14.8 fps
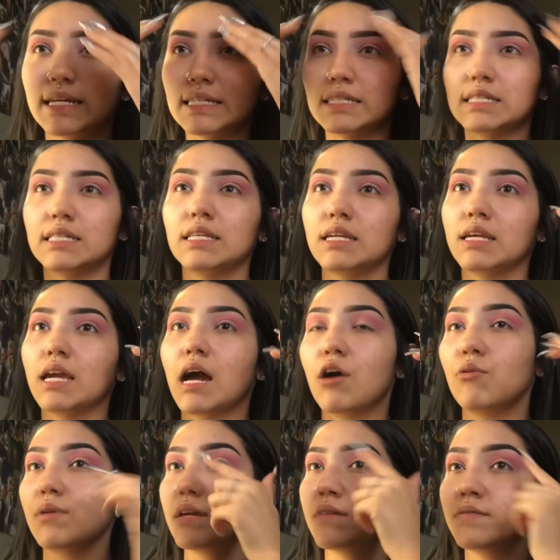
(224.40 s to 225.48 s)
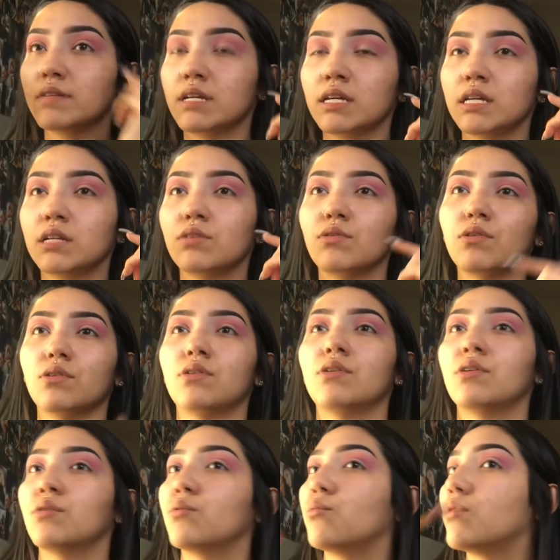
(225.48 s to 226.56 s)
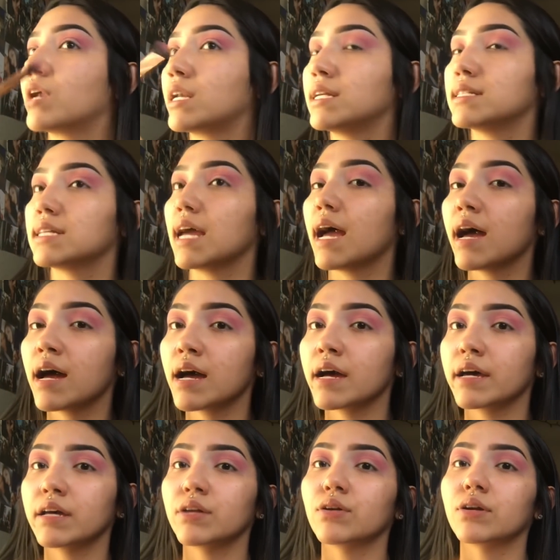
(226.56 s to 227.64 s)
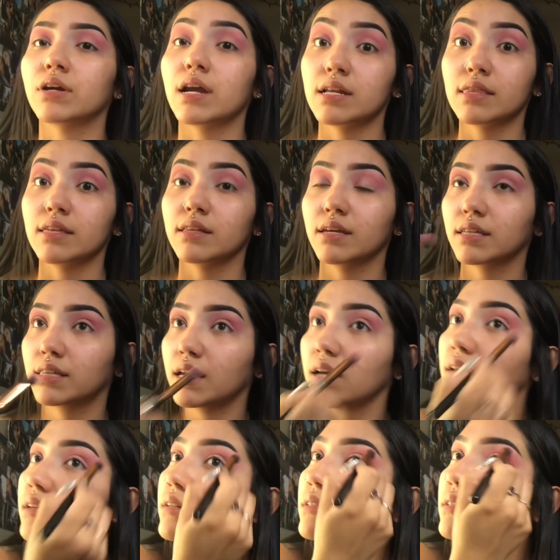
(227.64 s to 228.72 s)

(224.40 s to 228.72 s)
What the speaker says: can see how even or what I need to add or anything like that.